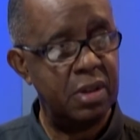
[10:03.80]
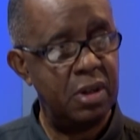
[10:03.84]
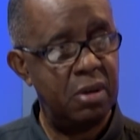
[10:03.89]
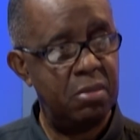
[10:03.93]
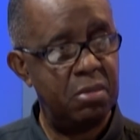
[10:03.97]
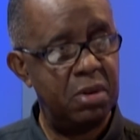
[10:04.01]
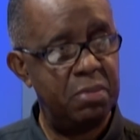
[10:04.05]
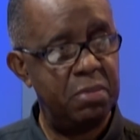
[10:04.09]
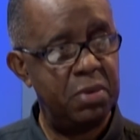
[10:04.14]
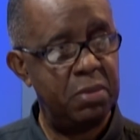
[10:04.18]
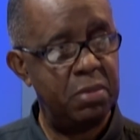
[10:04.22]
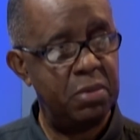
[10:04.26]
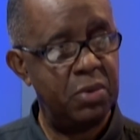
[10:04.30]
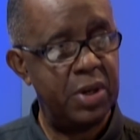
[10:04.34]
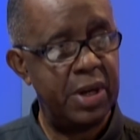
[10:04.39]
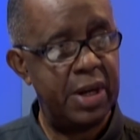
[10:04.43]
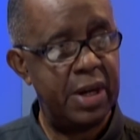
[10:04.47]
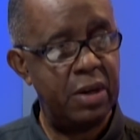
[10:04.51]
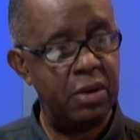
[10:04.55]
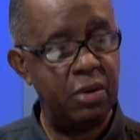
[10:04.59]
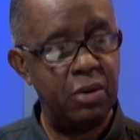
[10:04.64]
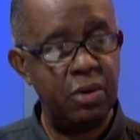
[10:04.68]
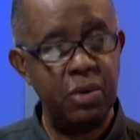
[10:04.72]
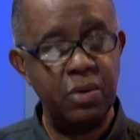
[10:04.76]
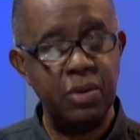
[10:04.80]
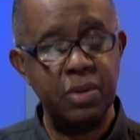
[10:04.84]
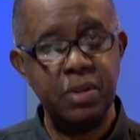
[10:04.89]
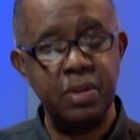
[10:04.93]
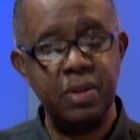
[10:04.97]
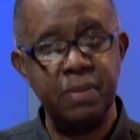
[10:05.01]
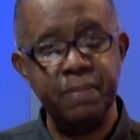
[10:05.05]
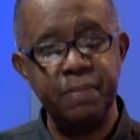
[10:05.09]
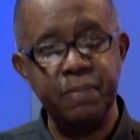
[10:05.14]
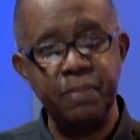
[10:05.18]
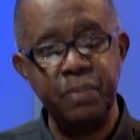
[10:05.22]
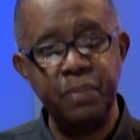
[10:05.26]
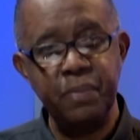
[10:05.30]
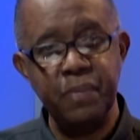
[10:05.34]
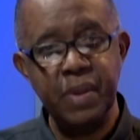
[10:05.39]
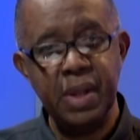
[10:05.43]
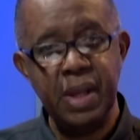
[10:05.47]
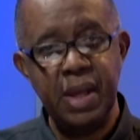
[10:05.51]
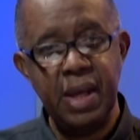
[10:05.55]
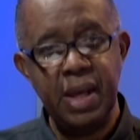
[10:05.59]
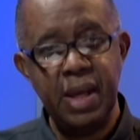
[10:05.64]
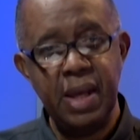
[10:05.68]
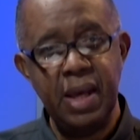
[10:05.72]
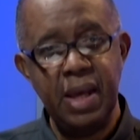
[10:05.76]
number of people who die on our roads.
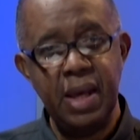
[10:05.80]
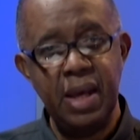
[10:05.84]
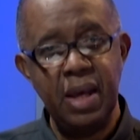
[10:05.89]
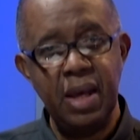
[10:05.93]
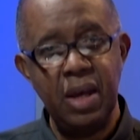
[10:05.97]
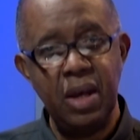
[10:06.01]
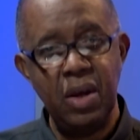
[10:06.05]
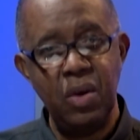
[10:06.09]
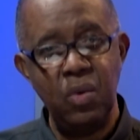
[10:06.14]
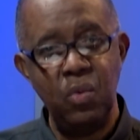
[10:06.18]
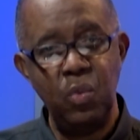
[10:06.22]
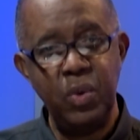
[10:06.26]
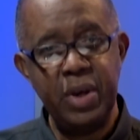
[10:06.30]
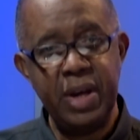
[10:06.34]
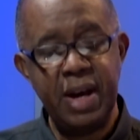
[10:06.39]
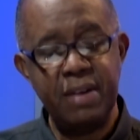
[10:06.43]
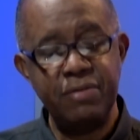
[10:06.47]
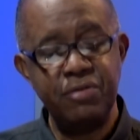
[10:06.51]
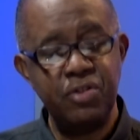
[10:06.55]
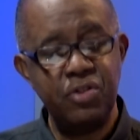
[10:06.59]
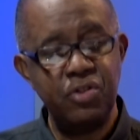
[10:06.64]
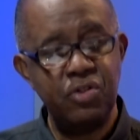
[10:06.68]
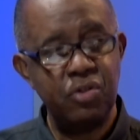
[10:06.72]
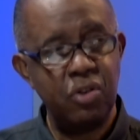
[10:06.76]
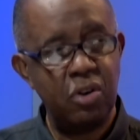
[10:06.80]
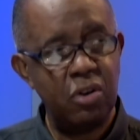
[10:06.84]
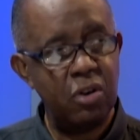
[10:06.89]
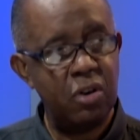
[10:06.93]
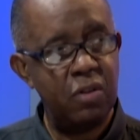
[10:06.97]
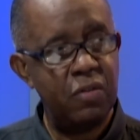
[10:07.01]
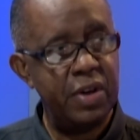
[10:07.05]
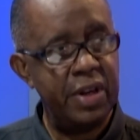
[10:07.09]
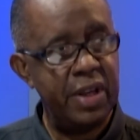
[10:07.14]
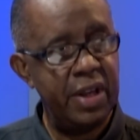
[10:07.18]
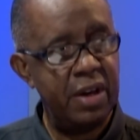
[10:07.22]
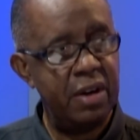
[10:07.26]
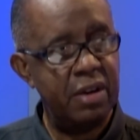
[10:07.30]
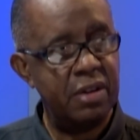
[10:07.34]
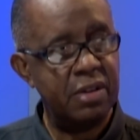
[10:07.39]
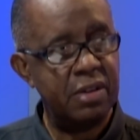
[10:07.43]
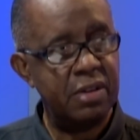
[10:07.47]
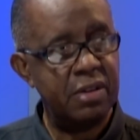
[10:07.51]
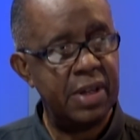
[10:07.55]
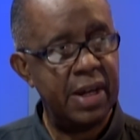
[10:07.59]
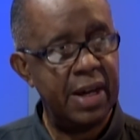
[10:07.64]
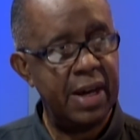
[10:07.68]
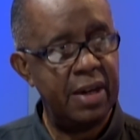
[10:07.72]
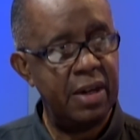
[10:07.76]
We have struggled over the
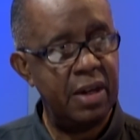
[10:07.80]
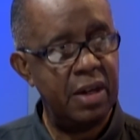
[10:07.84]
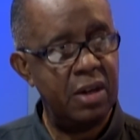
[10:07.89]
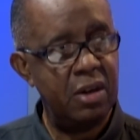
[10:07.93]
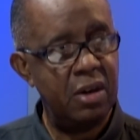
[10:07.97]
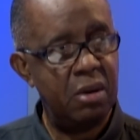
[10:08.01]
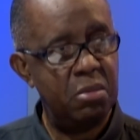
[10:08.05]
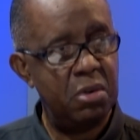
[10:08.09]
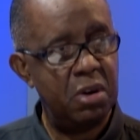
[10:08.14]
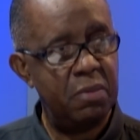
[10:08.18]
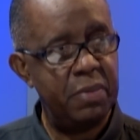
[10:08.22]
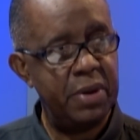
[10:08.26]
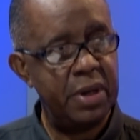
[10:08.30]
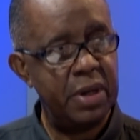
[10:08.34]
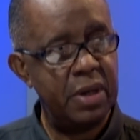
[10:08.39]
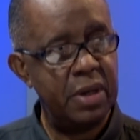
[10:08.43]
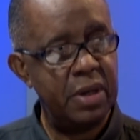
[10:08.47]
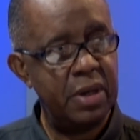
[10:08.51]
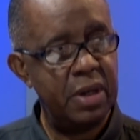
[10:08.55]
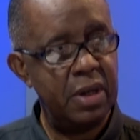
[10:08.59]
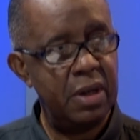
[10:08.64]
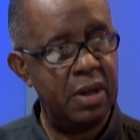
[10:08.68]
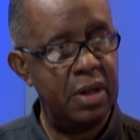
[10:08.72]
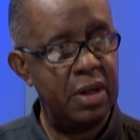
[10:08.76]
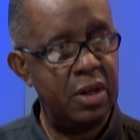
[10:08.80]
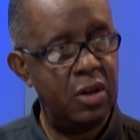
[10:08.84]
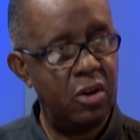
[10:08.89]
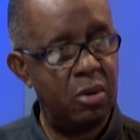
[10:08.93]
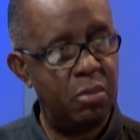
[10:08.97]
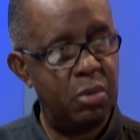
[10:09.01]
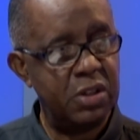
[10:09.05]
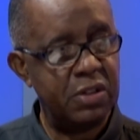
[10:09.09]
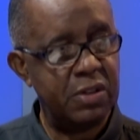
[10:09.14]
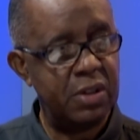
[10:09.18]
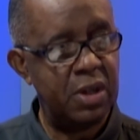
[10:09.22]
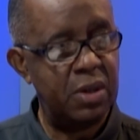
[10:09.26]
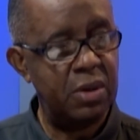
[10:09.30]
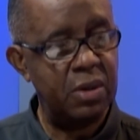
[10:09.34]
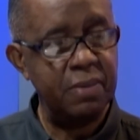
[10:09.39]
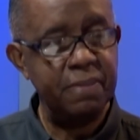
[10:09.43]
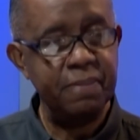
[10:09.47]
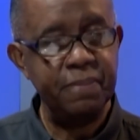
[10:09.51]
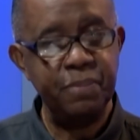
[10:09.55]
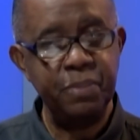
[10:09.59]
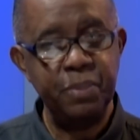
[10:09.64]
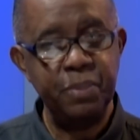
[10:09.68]
years to get the numbers down.